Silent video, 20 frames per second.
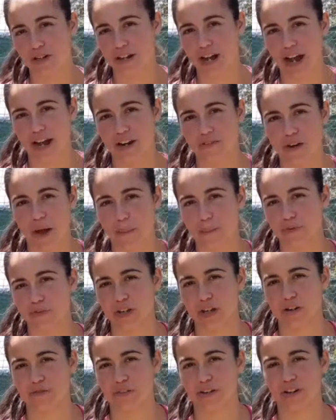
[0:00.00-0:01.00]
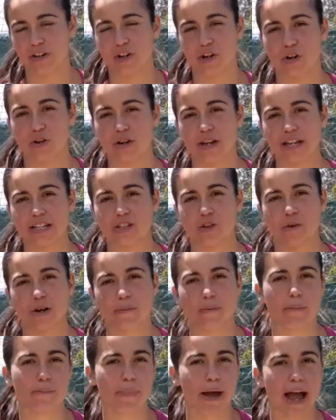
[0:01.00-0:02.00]
kind of apple cider vinegar, it's already
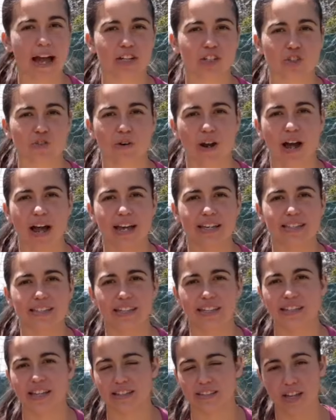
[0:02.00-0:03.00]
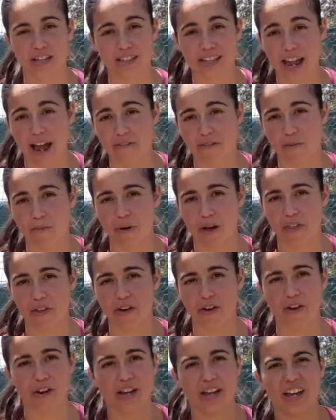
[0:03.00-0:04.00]
been pasteurized, that doesn't have the
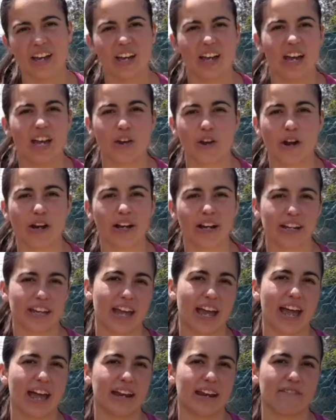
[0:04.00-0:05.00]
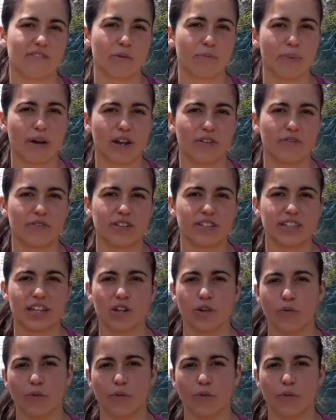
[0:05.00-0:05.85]
mother, you're not going to get any of the benefits that you're